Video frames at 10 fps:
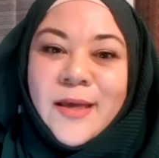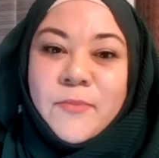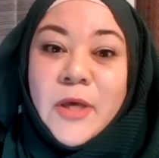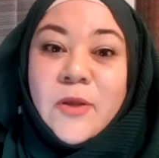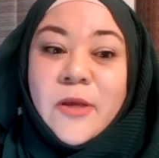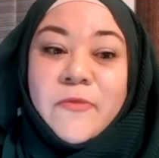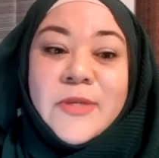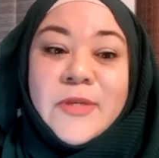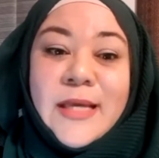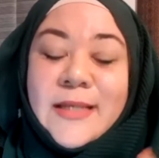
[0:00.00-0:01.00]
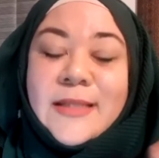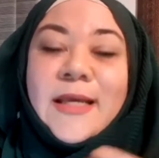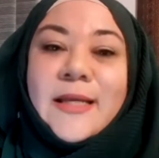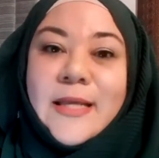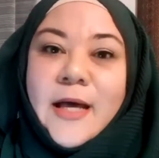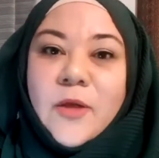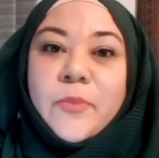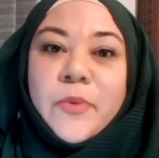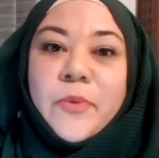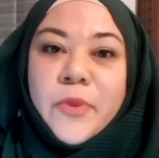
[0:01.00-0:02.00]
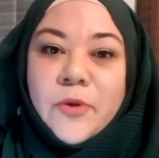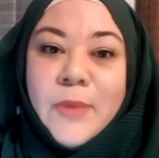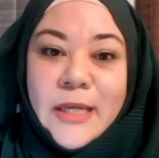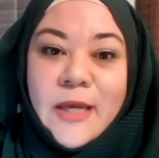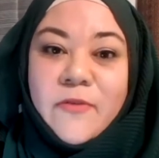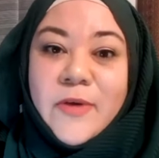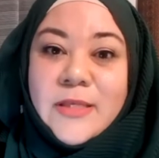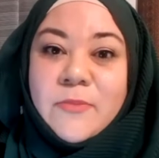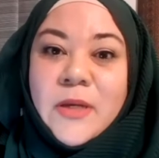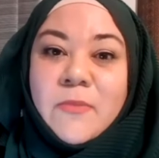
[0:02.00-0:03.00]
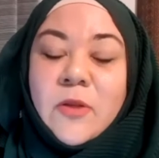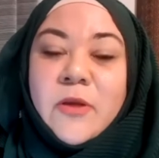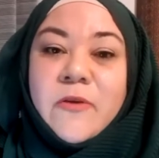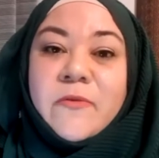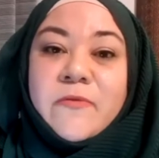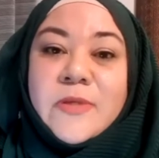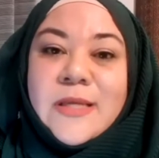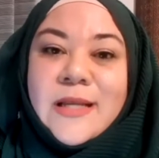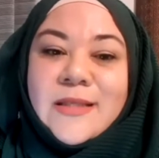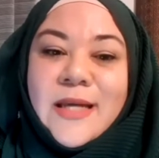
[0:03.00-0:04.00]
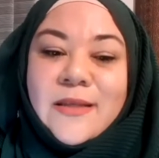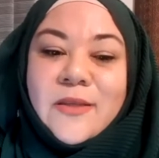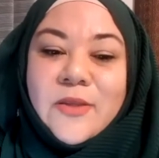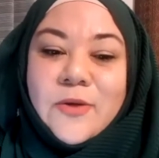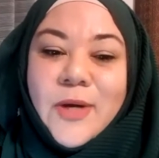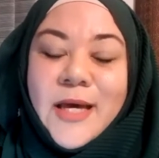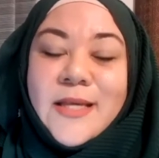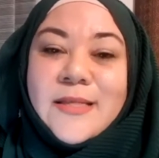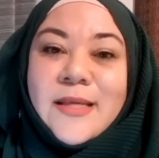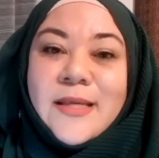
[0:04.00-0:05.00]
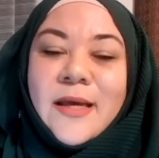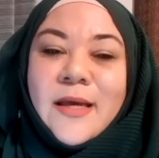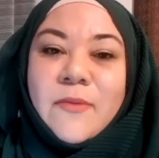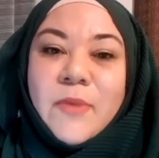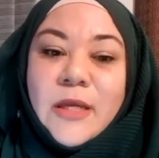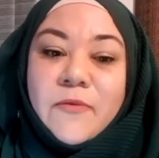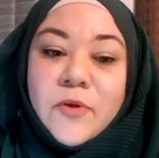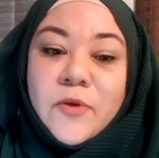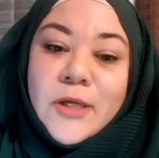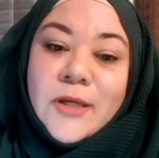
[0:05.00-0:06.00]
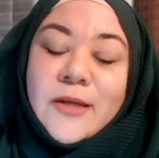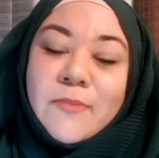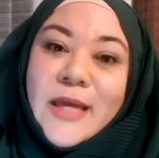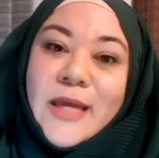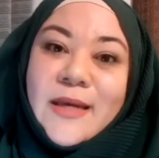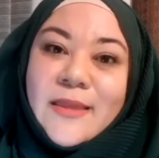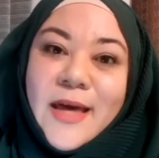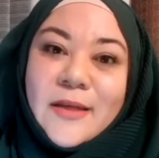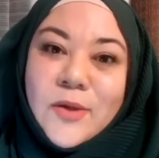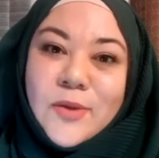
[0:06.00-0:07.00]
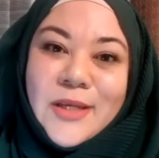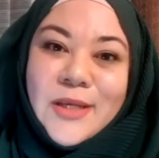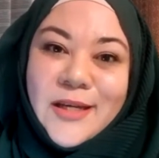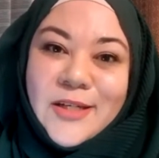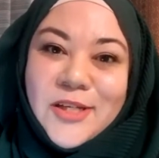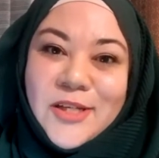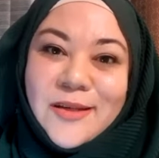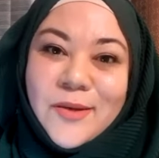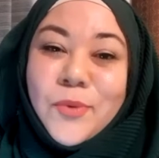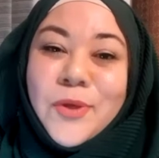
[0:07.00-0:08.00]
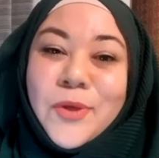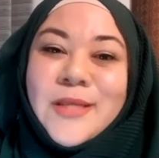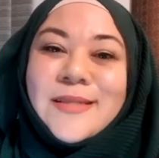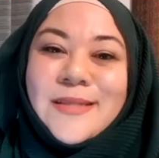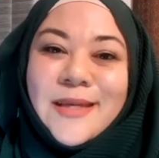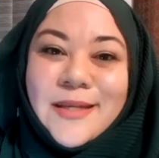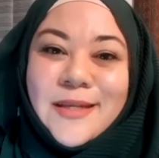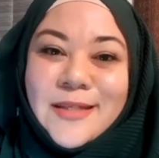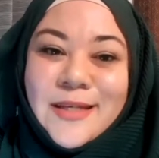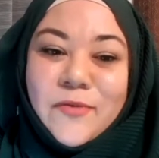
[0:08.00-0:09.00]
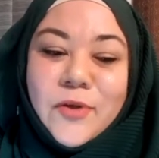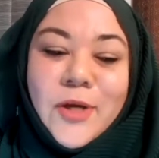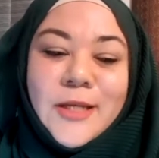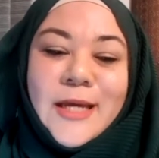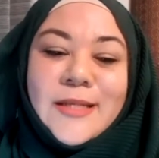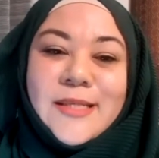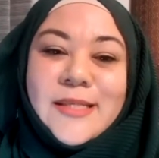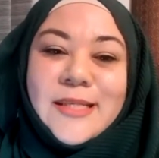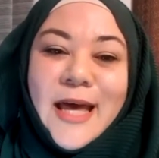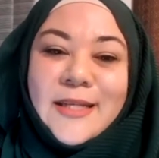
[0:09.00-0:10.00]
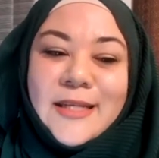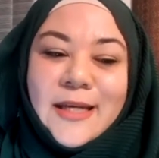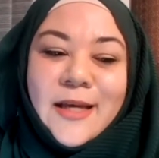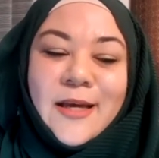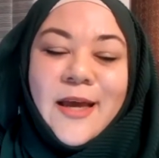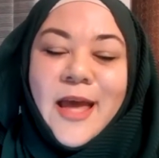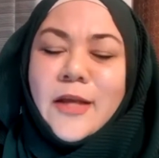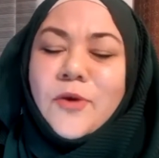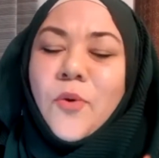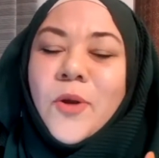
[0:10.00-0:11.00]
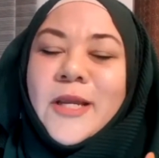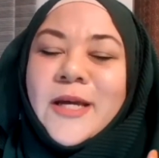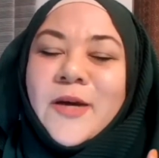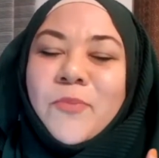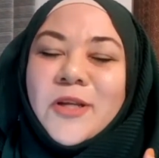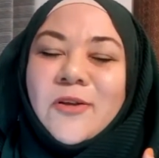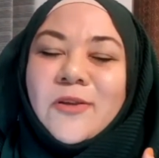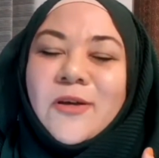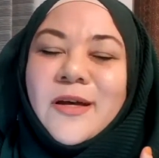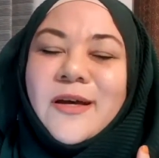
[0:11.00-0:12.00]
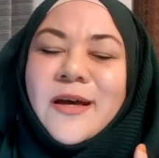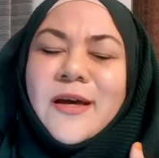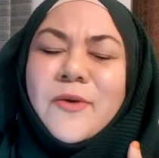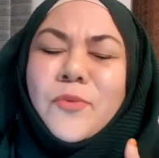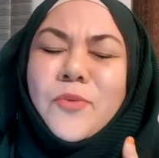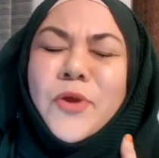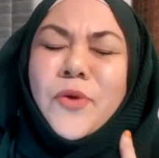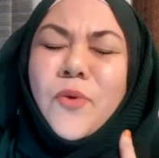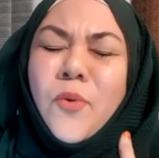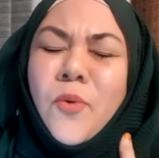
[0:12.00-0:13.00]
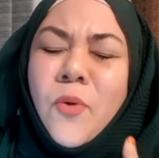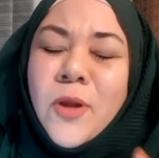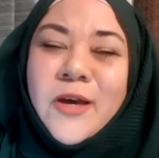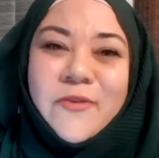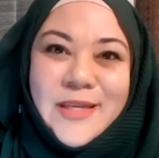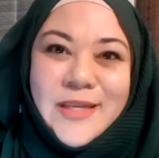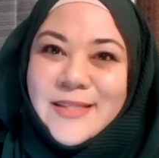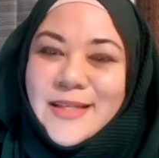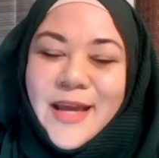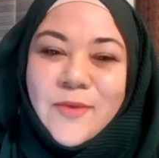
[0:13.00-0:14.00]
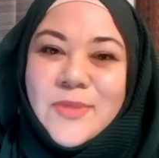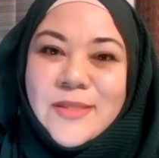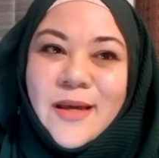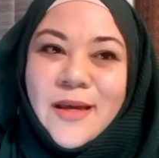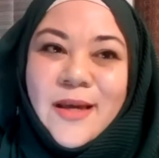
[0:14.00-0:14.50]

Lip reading: May Allah facilitate help through many of us, and may Allah even facilitate it through us. But if you are not making that connection with sincerity, if you're not understanding and calling upon Allah with all of his names,